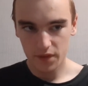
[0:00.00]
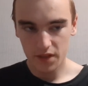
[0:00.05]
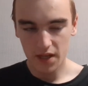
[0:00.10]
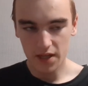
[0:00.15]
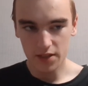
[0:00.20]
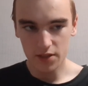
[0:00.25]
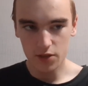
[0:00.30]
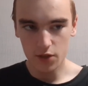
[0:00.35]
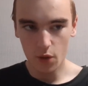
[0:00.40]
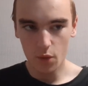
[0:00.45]
I
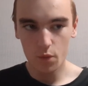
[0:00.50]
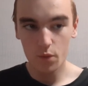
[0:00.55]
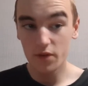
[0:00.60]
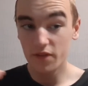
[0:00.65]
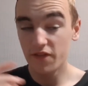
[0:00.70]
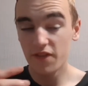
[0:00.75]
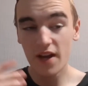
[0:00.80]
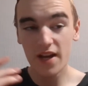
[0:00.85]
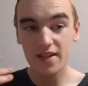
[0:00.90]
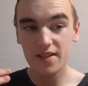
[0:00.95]
don't, in
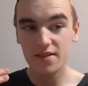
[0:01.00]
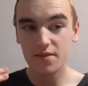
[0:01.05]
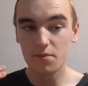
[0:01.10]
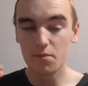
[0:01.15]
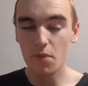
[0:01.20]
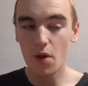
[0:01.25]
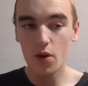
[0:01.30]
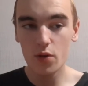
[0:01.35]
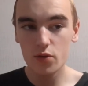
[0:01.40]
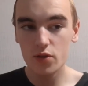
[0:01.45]
fact,
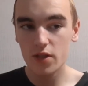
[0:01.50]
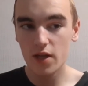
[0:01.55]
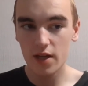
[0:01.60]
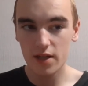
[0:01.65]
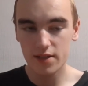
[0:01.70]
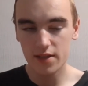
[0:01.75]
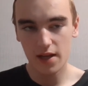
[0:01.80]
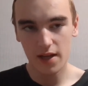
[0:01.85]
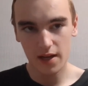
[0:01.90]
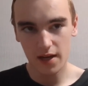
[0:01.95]
most
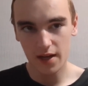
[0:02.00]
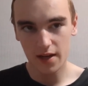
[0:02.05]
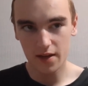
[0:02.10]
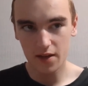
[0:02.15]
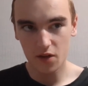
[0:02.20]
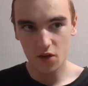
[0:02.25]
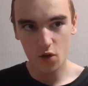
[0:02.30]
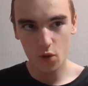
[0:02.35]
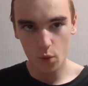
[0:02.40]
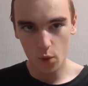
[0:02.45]
cars I like
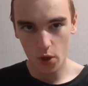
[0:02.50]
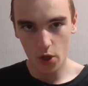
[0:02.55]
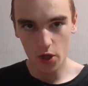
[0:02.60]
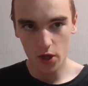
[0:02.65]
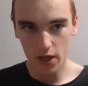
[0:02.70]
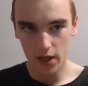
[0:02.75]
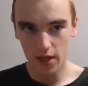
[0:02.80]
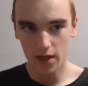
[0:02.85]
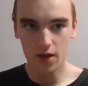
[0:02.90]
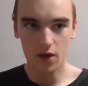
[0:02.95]
are
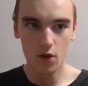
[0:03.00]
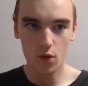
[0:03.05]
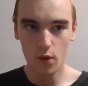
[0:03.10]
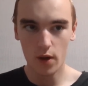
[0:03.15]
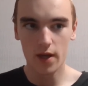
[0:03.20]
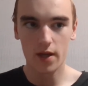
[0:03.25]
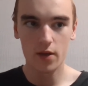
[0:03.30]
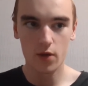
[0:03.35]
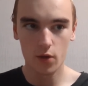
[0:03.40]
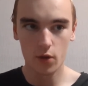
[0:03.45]
quirky and
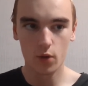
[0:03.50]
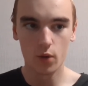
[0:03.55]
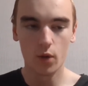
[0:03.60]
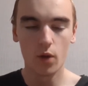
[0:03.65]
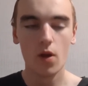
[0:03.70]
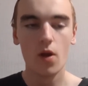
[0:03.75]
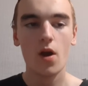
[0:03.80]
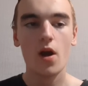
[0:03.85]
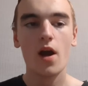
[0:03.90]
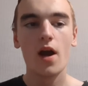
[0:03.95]
quite cool.
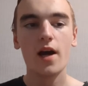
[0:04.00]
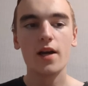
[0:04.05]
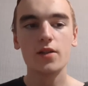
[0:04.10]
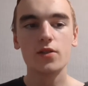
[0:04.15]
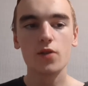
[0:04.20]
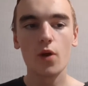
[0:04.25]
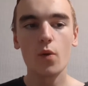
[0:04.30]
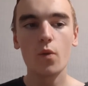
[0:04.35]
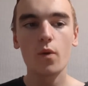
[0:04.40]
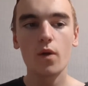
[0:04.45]
I
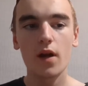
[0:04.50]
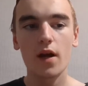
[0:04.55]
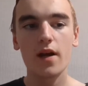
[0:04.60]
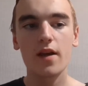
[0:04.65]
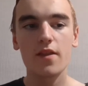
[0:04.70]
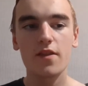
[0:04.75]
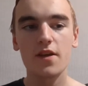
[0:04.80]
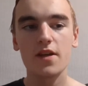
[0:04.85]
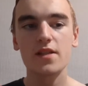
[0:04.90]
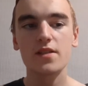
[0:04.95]
don't
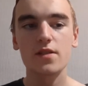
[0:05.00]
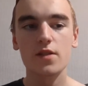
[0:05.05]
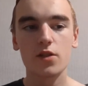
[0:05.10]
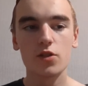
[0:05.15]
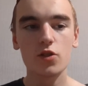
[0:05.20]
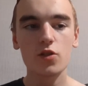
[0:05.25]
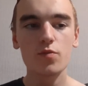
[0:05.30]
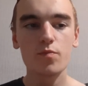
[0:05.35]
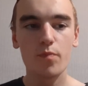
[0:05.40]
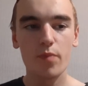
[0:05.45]
like things that are
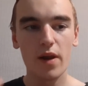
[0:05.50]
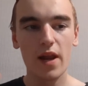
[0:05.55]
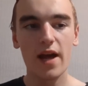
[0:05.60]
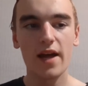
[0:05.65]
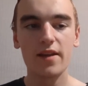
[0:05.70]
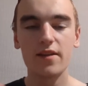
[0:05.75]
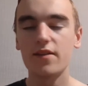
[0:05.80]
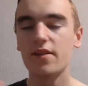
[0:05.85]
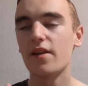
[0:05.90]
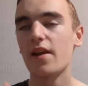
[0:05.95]
just
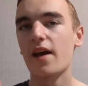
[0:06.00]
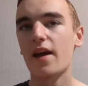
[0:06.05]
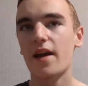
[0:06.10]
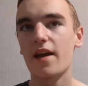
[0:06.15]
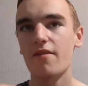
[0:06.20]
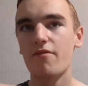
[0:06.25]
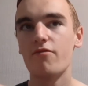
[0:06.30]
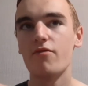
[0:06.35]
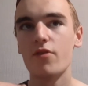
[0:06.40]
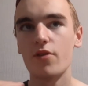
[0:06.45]
bland and like
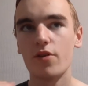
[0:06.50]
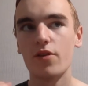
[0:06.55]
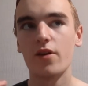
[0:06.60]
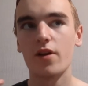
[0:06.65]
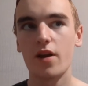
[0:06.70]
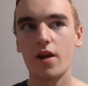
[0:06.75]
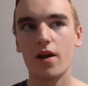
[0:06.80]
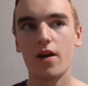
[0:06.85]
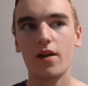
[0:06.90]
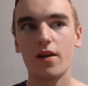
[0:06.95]
every other
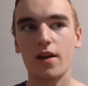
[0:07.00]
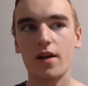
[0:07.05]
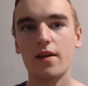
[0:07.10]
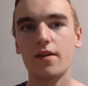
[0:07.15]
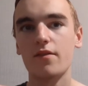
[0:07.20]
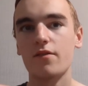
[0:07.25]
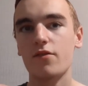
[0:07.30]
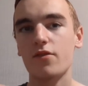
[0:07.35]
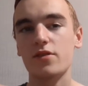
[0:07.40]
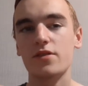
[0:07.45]
car. Like,
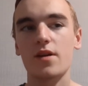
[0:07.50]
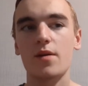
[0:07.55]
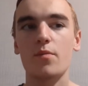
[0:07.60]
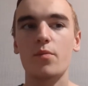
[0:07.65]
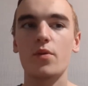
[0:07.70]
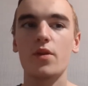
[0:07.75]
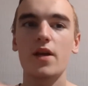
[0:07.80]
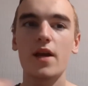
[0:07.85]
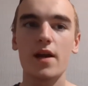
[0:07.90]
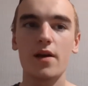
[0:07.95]
for
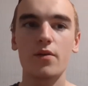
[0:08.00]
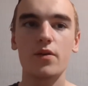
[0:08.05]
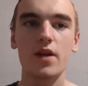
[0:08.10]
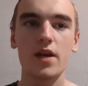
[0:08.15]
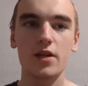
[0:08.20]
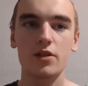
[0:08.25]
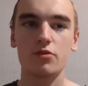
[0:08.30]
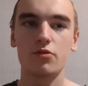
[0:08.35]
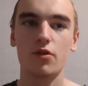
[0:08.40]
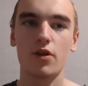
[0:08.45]
example, the Audi
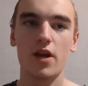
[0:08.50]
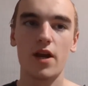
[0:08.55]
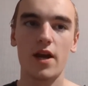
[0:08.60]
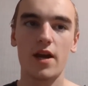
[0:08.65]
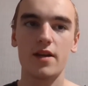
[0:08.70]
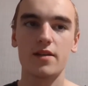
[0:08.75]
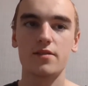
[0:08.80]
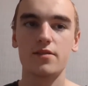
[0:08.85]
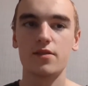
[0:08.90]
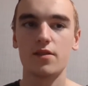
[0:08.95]
e-tron
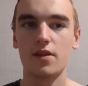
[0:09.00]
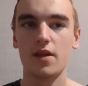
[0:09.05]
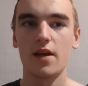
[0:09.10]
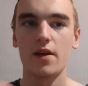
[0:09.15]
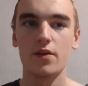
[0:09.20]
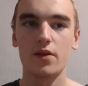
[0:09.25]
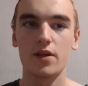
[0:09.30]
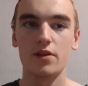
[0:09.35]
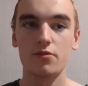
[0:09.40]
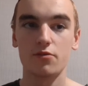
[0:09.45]
S and the
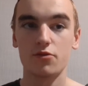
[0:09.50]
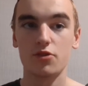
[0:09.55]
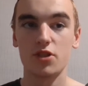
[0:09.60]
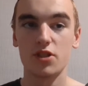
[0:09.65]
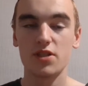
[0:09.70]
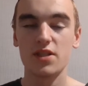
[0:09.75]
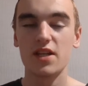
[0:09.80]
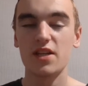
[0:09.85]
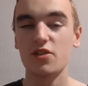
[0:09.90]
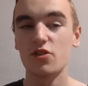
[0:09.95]
Audi e-tron
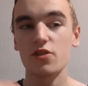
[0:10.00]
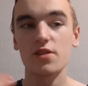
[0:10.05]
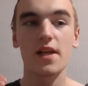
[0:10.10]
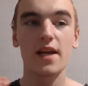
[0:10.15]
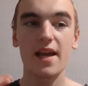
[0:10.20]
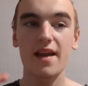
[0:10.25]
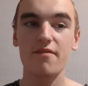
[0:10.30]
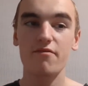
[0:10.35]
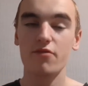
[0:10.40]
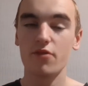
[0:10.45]
GT are just like
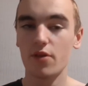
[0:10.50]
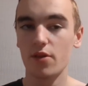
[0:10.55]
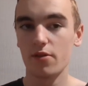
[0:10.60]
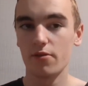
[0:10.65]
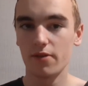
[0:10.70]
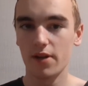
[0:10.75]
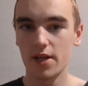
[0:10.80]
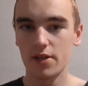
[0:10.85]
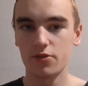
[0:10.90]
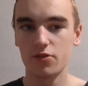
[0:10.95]
every other
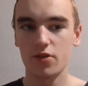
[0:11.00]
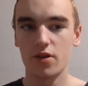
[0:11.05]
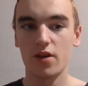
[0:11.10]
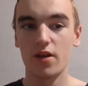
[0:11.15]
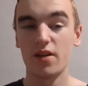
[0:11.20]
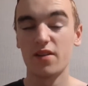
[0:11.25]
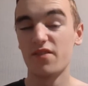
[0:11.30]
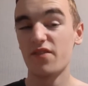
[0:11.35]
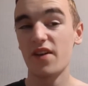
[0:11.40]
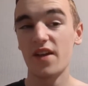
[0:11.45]
electric car.
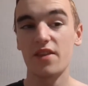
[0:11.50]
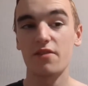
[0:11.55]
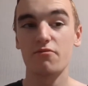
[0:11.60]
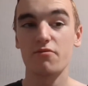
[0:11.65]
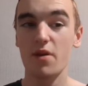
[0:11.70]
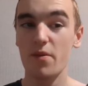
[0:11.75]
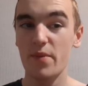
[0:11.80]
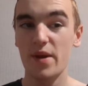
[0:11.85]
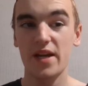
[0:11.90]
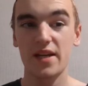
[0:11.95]
In fact, the
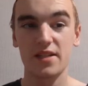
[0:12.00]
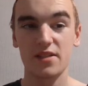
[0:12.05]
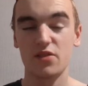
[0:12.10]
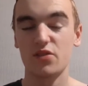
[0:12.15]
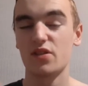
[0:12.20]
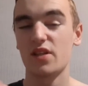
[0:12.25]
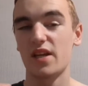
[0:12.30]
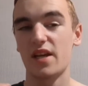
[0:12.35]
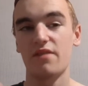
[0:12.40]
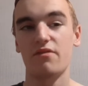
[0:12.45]
Rimac is just
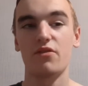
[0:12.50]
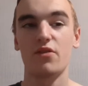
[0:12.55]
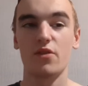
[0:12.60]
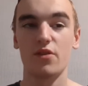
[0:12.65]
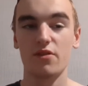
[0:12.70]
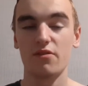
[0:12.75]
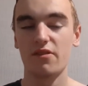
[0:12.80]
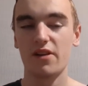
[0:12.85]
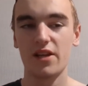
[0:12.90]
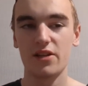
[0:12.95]
like every
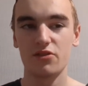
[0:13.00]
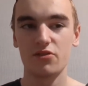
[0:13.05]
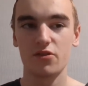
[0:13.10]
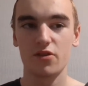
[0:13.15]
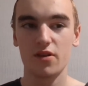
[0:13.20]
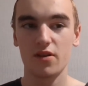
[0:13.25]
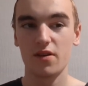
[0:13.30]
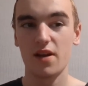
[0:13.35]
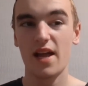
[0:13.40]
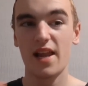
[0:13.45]
other
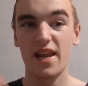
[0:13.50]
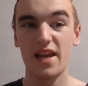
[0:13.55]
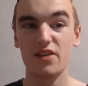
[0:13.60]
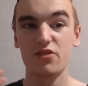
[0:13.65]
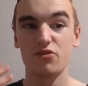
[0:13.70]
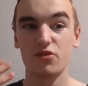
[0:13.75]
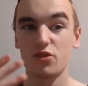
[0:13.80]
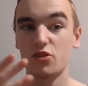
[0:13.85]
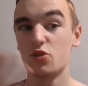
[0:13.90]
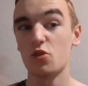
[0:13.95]
electric,
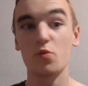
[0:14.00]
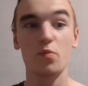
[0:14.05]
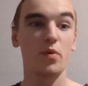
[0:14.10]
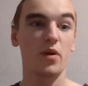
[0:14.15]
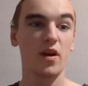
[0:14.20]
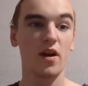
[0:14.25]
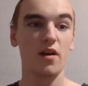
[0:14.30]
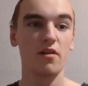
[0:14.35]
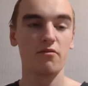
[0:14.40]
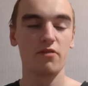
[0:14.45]
electric
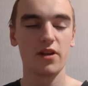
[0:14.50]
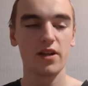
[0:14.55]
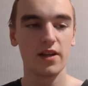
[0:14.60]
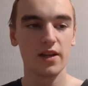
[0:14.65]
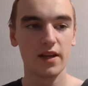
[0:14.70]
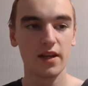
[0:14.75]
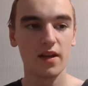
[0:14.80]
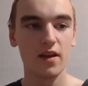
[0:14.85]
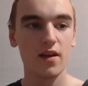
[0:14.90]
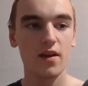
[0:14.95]
supercar, really.